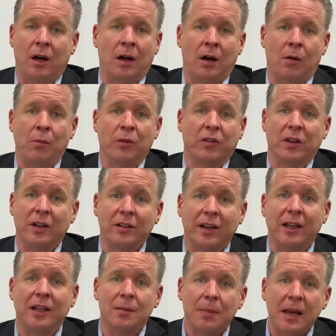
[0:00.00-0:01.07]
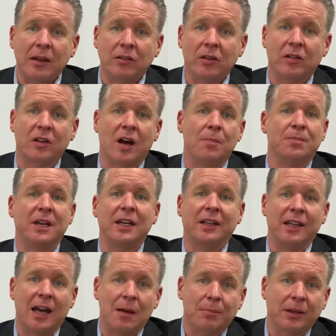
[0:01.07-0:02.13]
almost on a daily basis, update
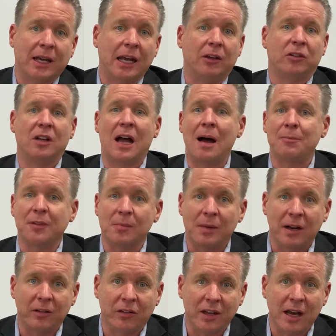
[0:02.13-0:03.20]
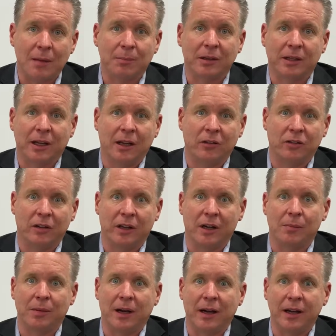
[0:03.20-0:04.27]
the application, optimize the application,
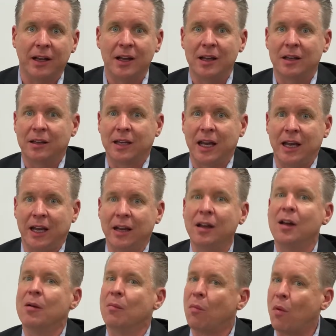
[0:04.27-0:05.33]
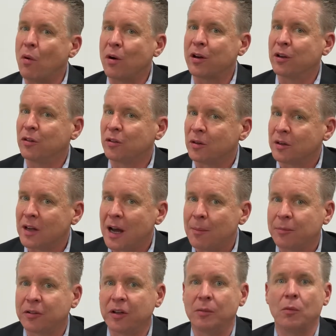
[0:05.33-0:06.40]
thereby getting more user
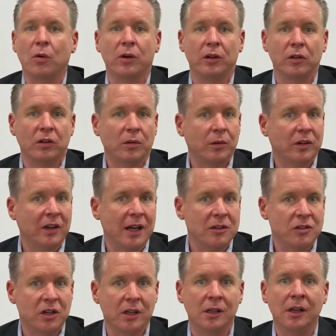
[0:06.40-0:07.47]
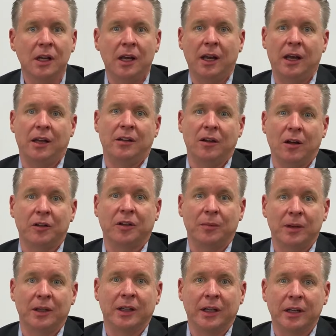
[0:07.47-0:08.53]
adoption, more user retention, and
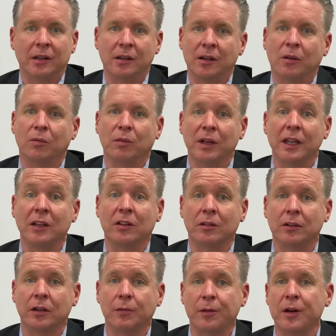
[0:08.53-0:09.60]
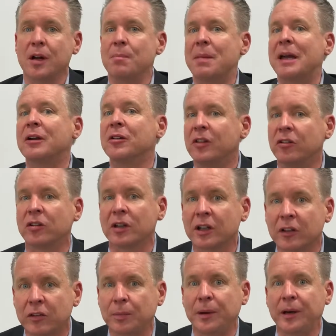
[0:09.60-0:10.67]
ultimately, really delivering a better digital
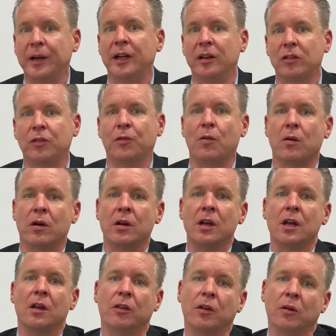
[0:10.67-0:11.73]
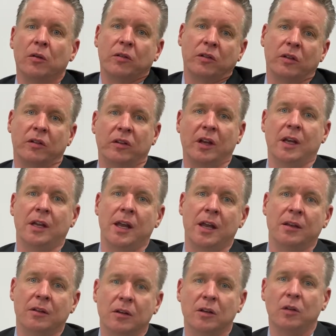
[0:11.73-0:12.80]
experience for those
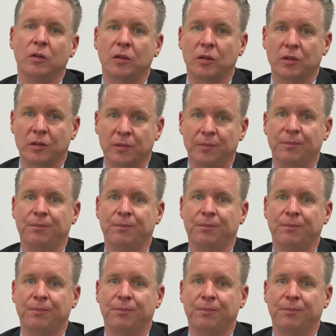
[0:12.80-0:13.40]
CNN users.